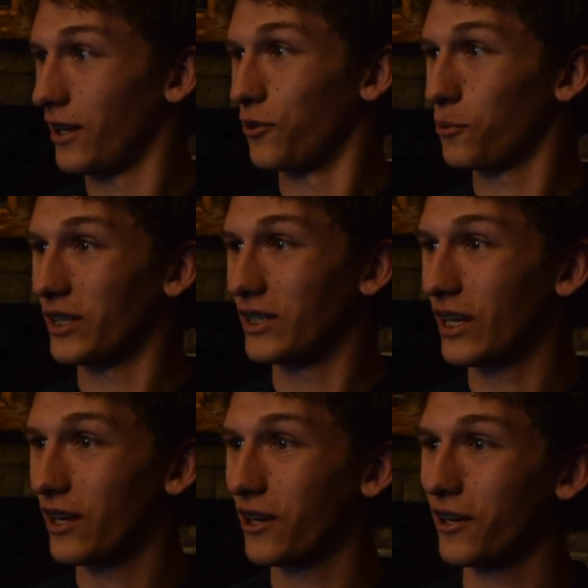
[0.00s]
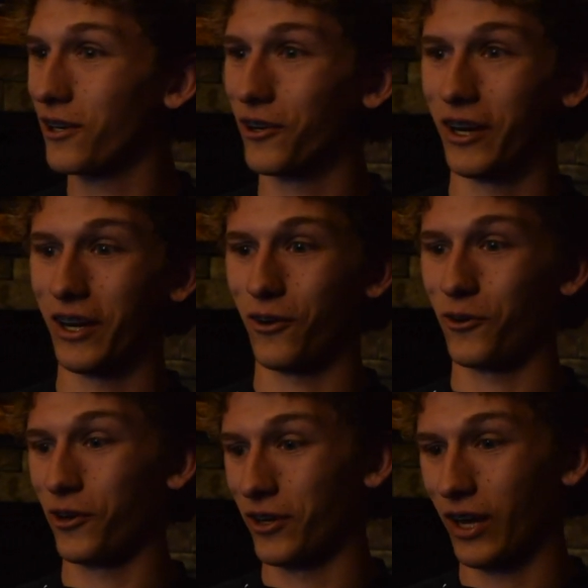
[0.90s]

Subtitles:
nobody's here, or